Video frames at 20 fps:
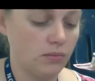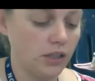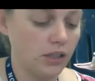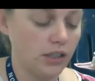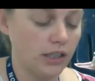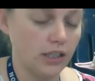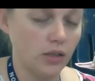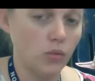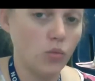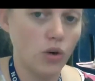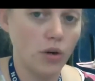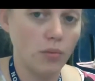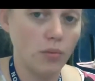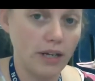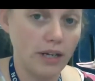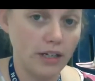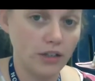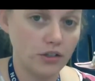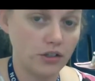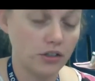Again, want to
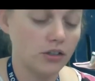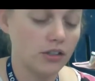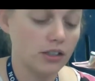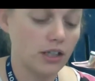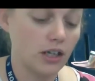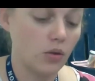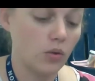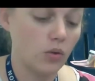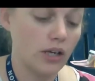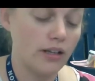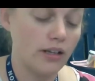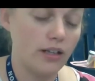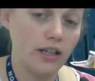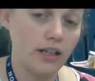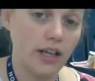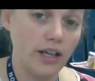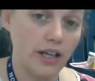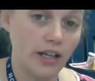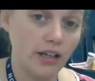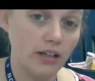make sure that I weigh the
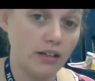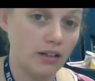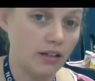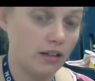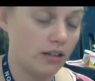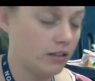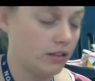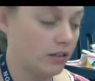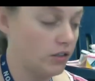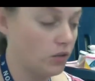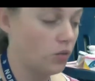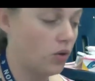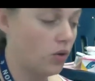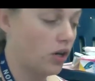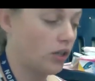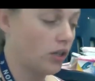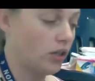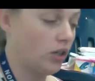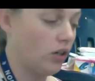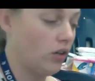egg, not the
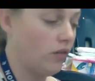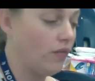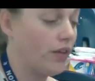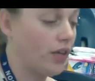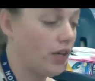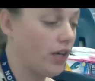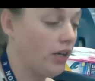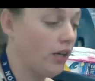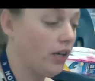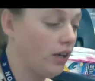water on the egg.